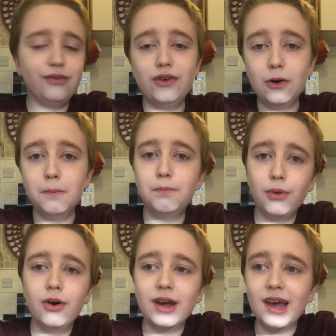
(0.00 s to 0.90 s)
of film,
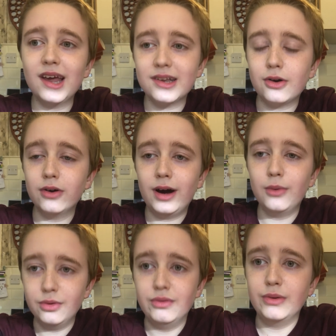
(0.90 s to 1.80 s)
but it is good. I
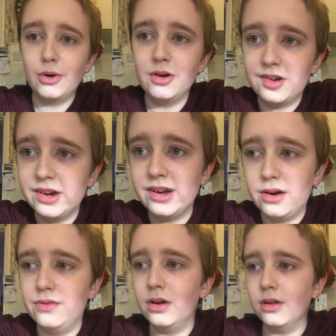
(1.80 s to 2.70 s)
would rewatch it
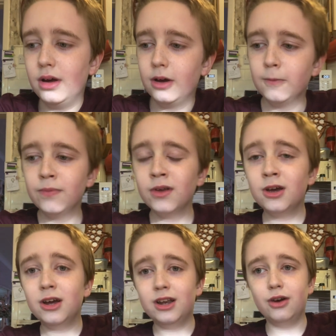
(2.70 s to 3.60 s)
definitely.
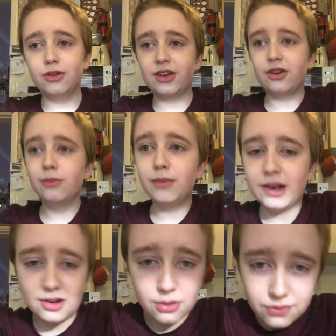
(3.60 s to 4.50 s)
Now, there's some
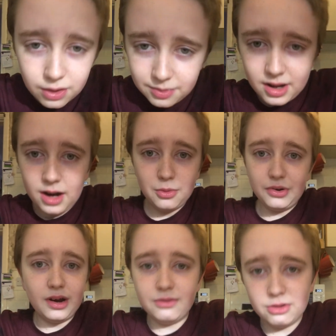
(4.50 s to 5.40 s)
messed up films that I would
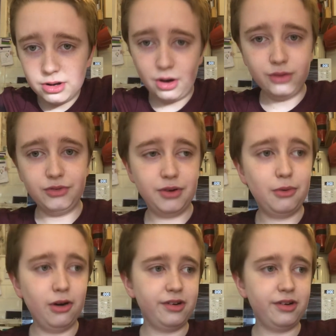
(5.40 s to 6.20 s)
definitely not rewatch.